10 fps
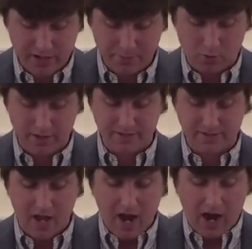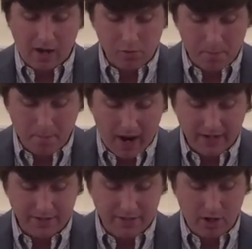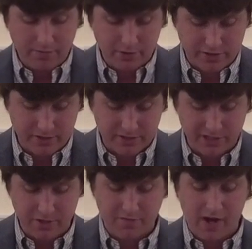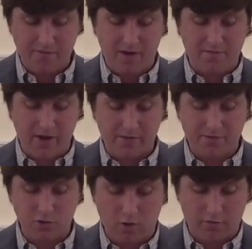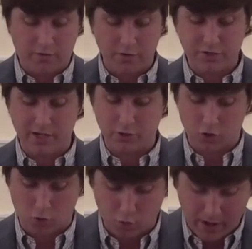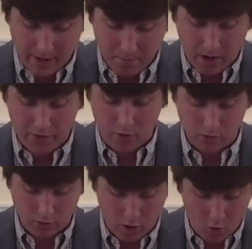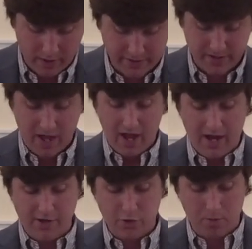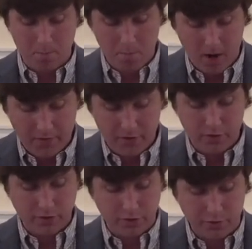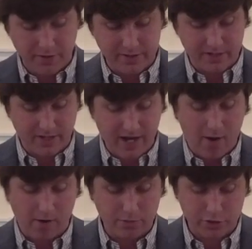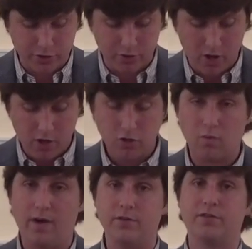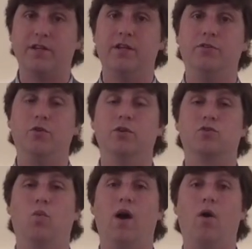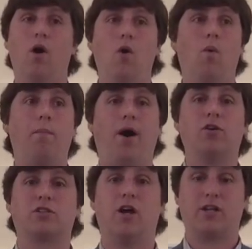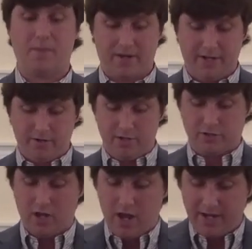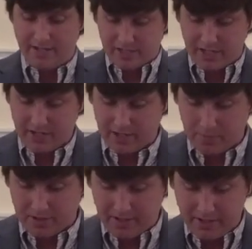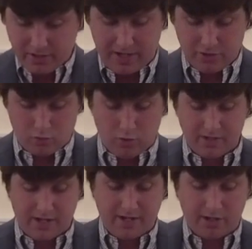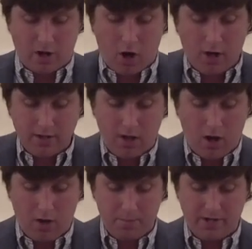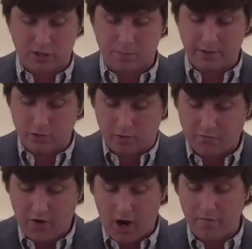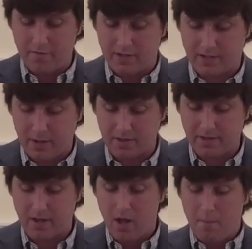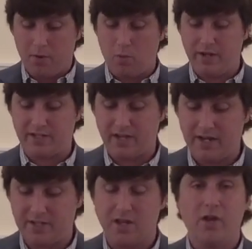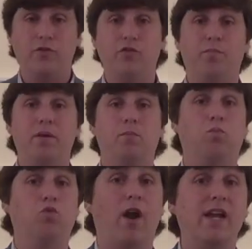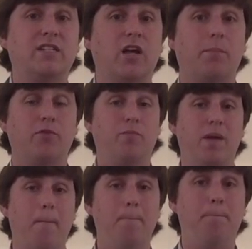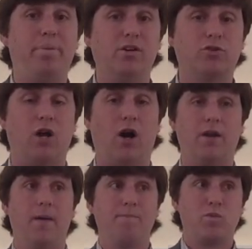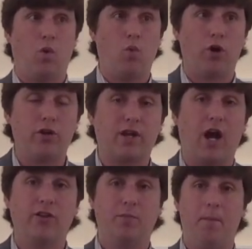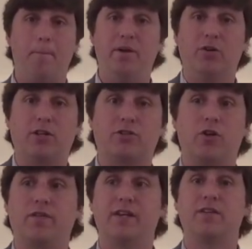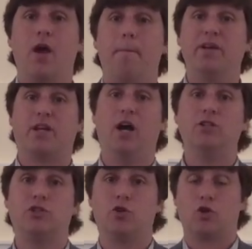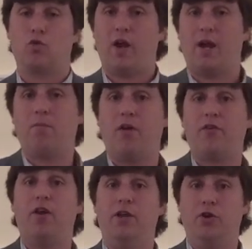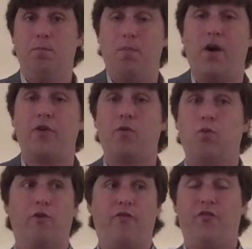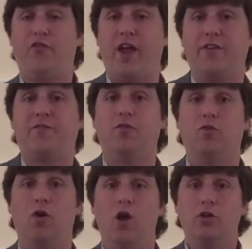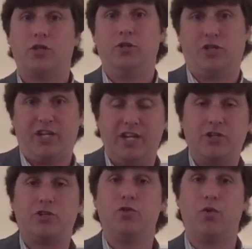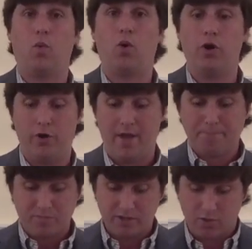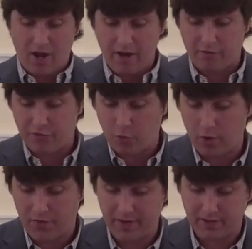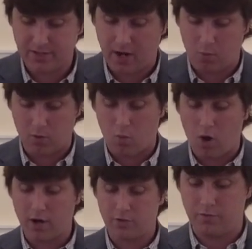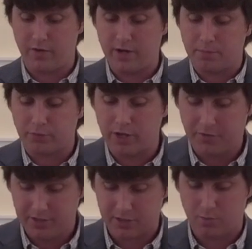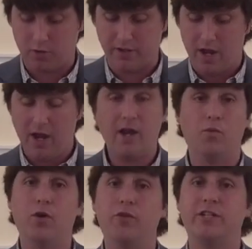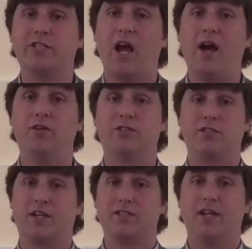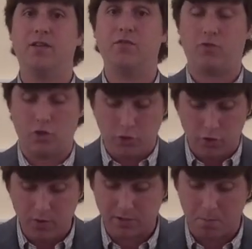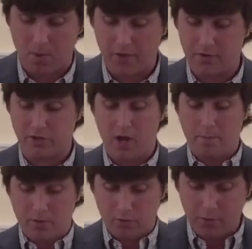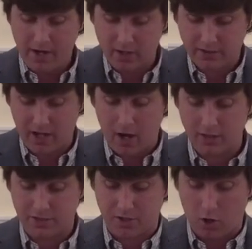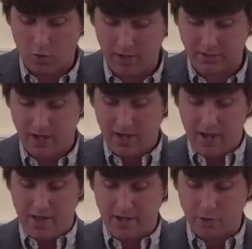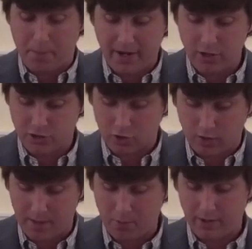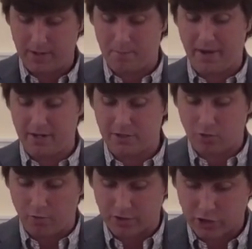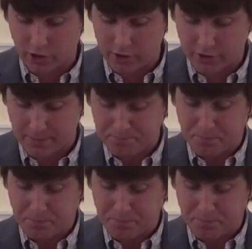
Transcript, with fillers: chapter 1, he says, I'm reminded of your sincere faith, a faith that dwelt first in your grandmother Lois and your mother Eunice, and now I'm sure dwells in you as well. What Paul is talking about here is he's seeing Timothy, he's, he's really taken on uh, being a spiritual father to Timothy, but what he's saying is, you've been raised up, you've been built on the Word of God, you've been built on certain things because your grandmother and your mother were faithful to teach you the Word. And so I have four things that I want to walk very very briefly this morning and really challenged us, like I said, to you as mothers, but really us, us as whole, as, either parents or grandparents or the church.